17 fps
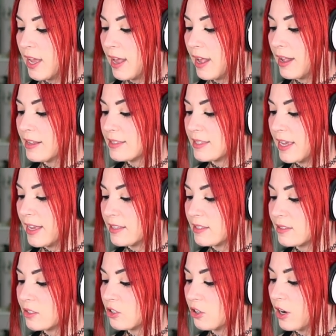as
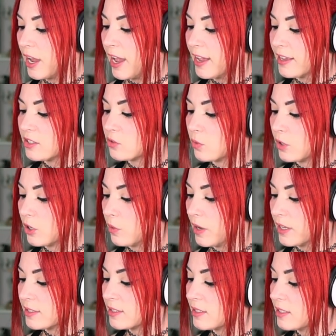Esther has
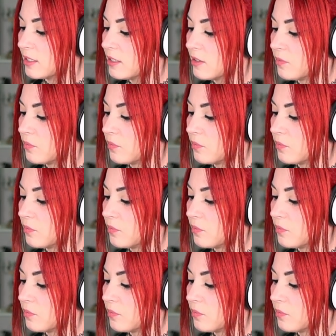requested."